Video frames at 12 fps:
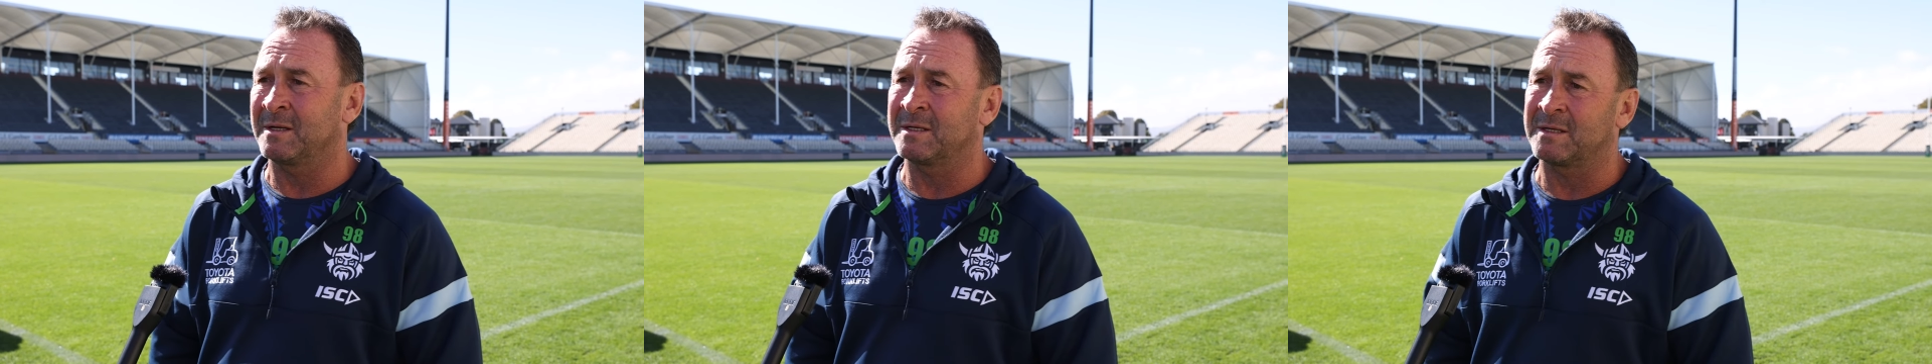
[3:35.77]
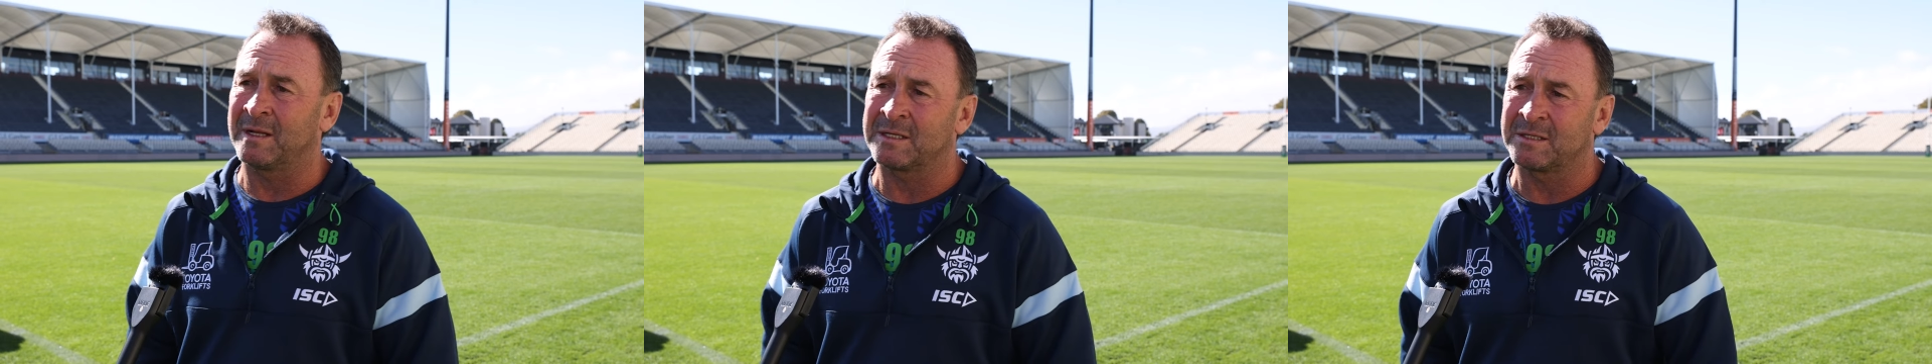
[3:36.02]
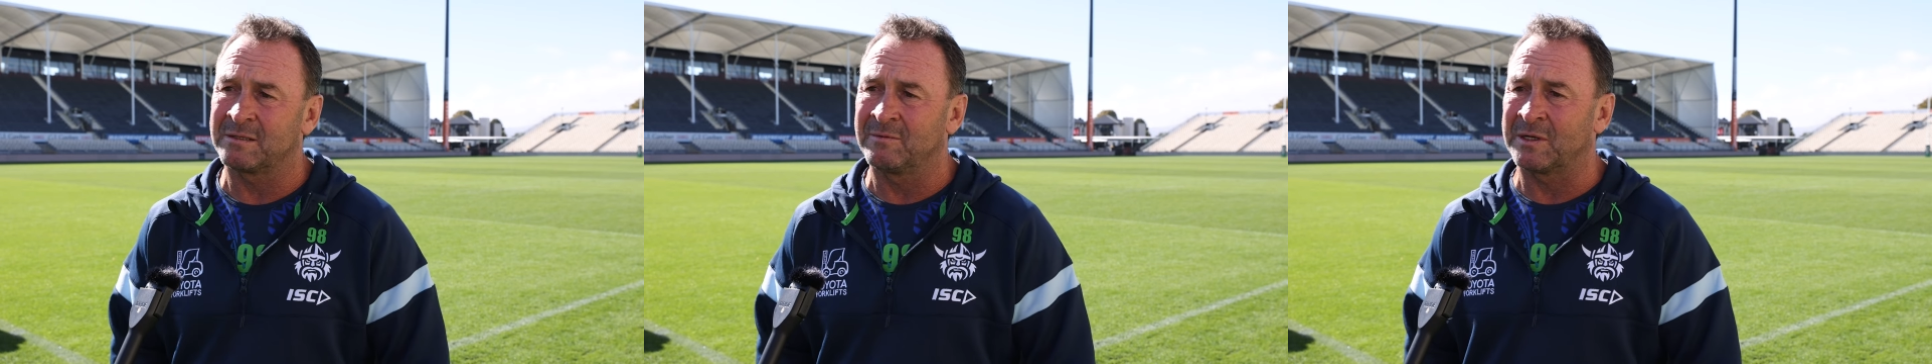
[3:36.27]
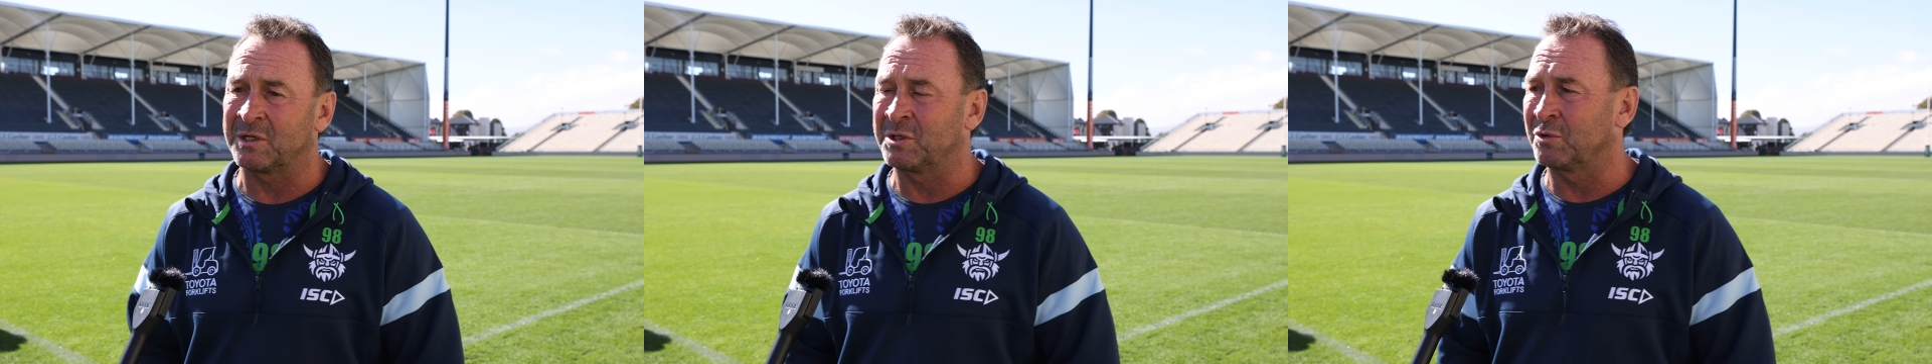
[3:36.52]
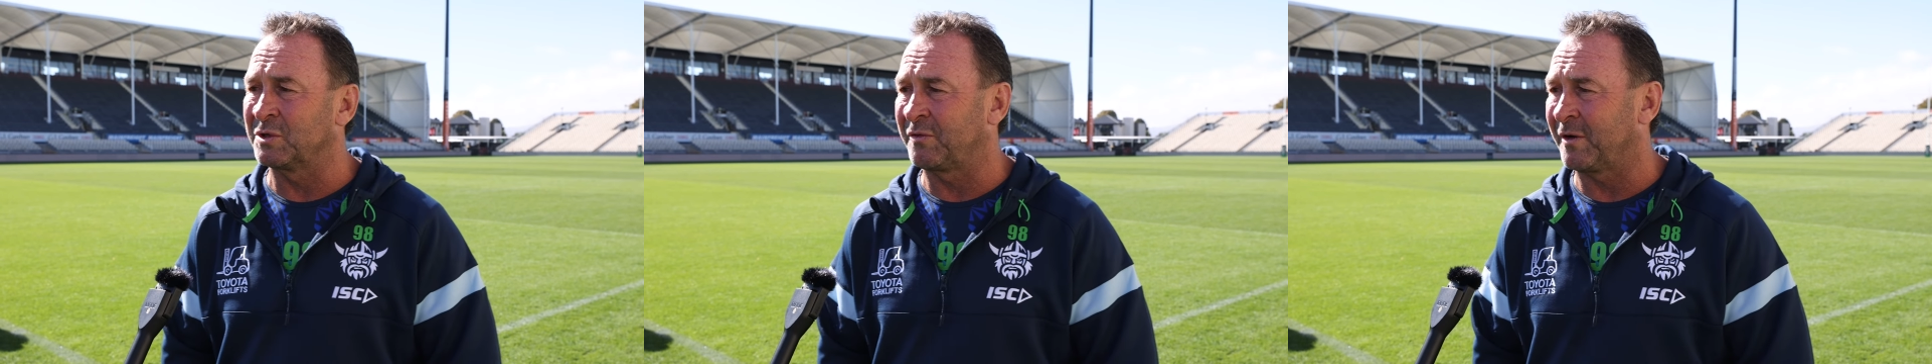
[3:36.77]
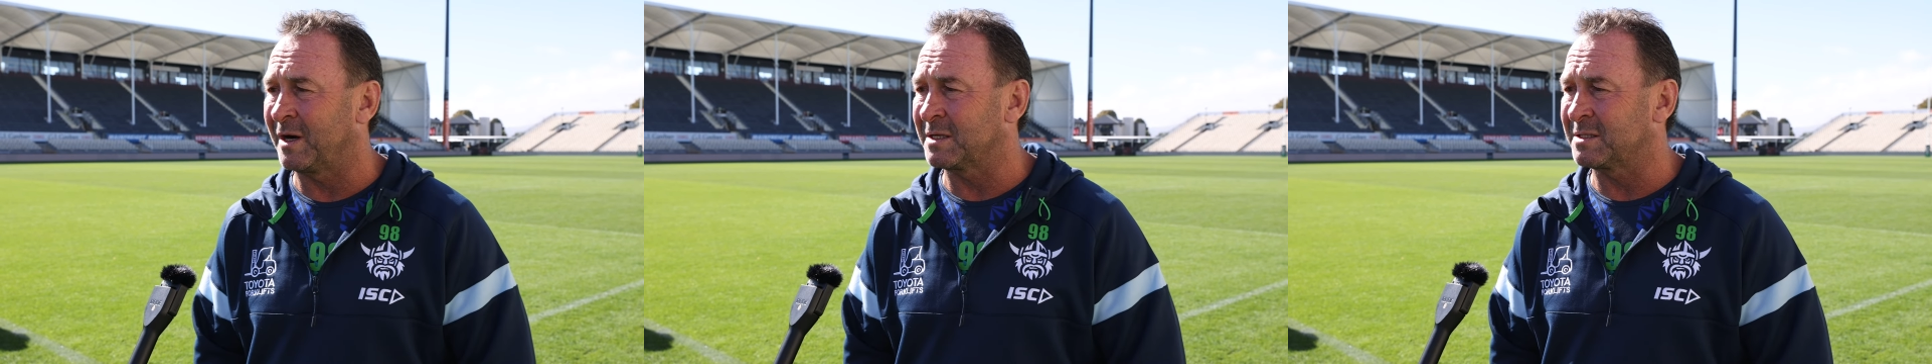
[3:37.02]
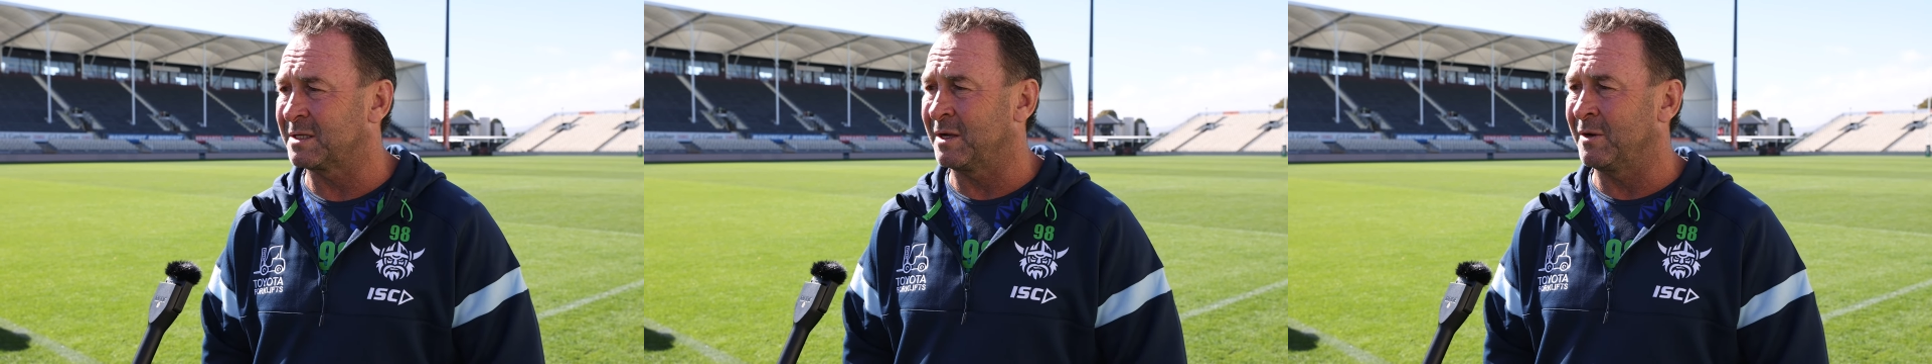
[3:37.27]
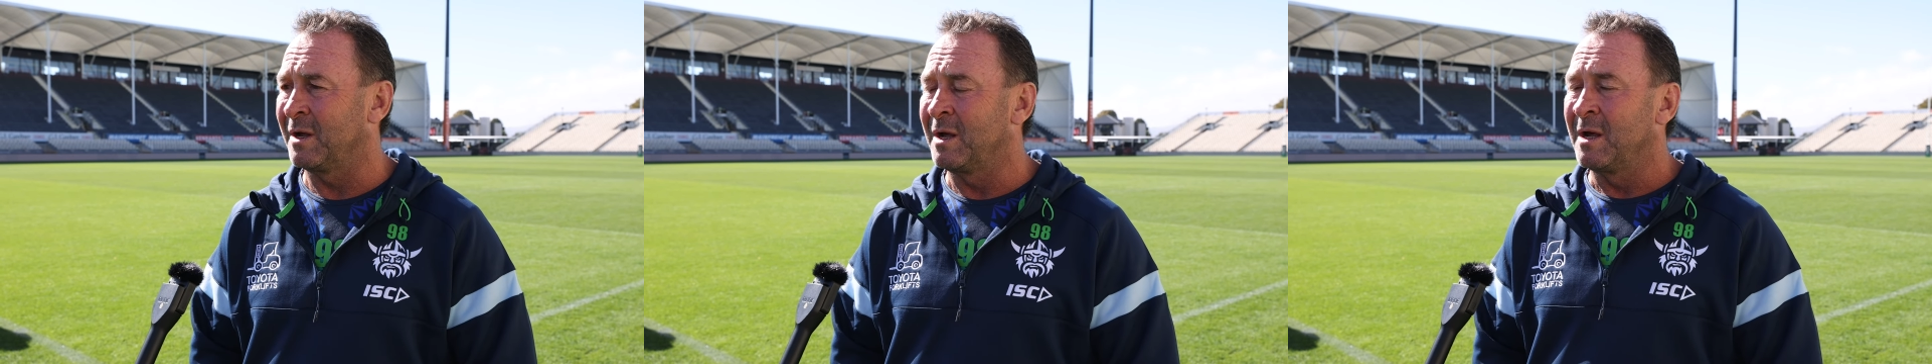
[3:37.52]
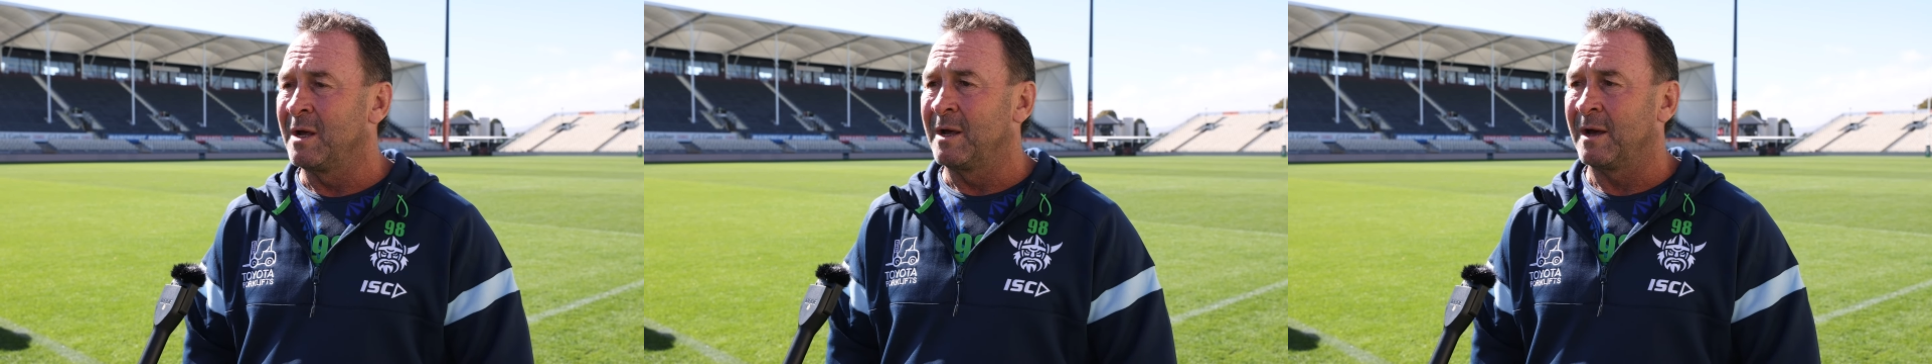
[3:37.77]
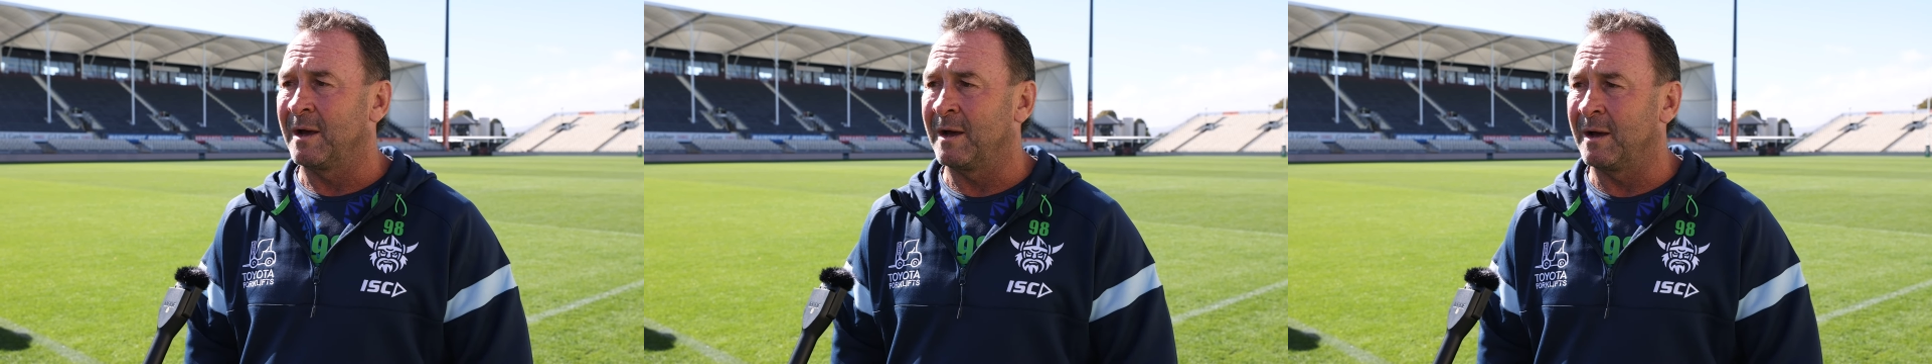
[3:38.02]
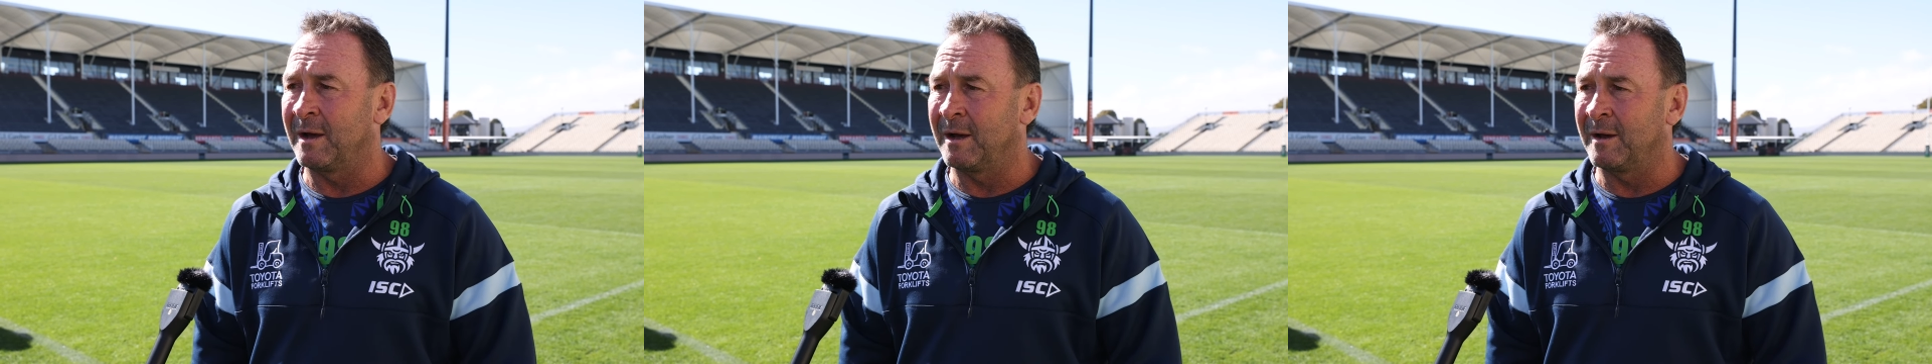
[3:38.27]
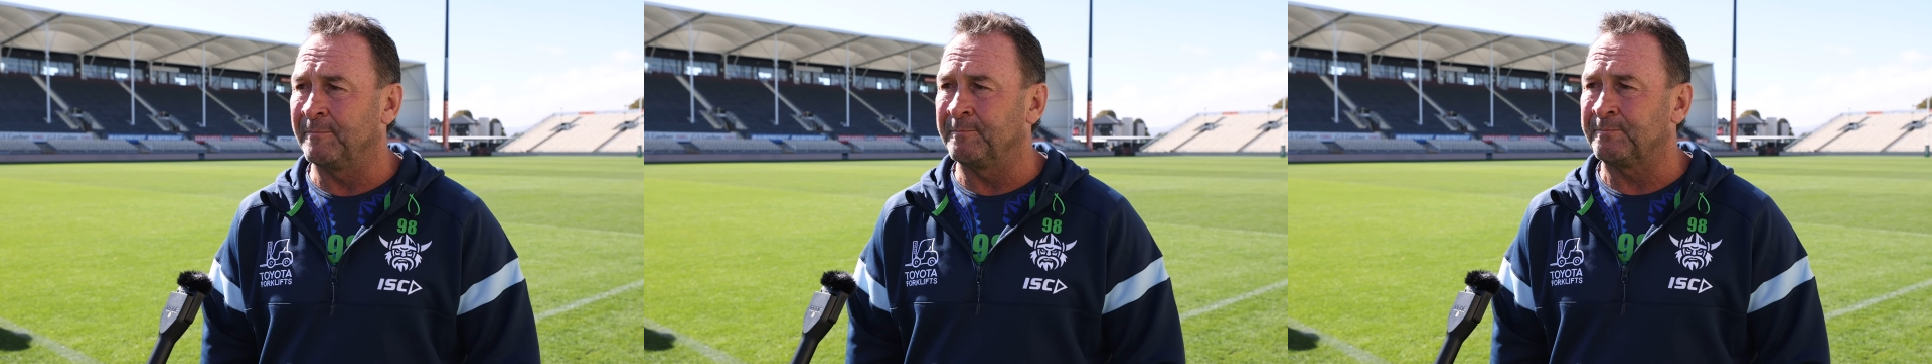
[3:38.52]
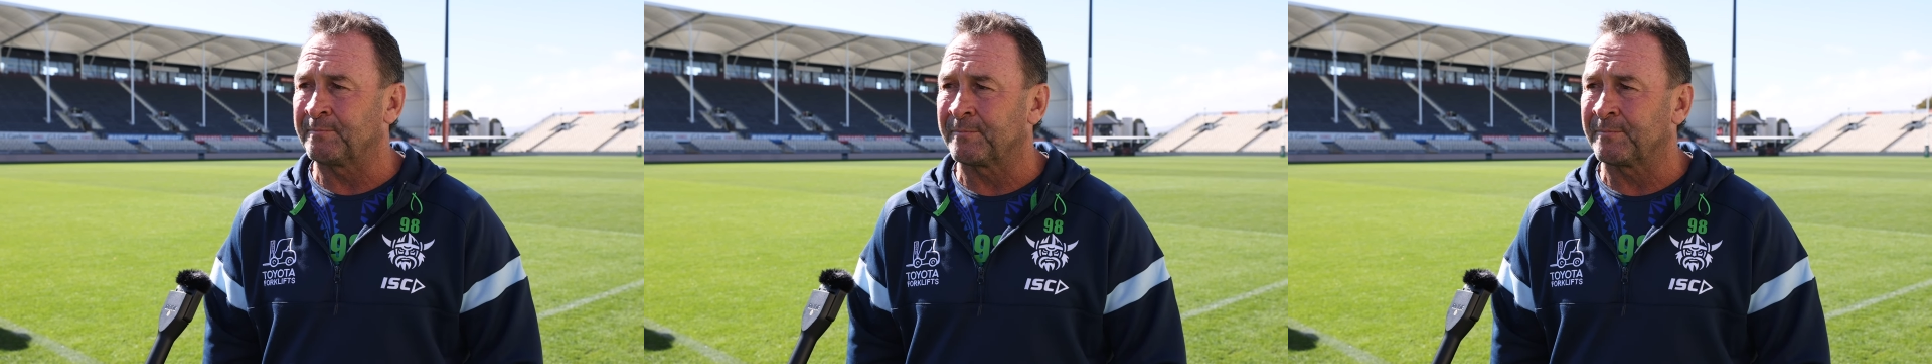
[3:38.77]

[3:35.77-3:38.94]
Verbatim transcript: It's, that's, that's a choice for us. So, um,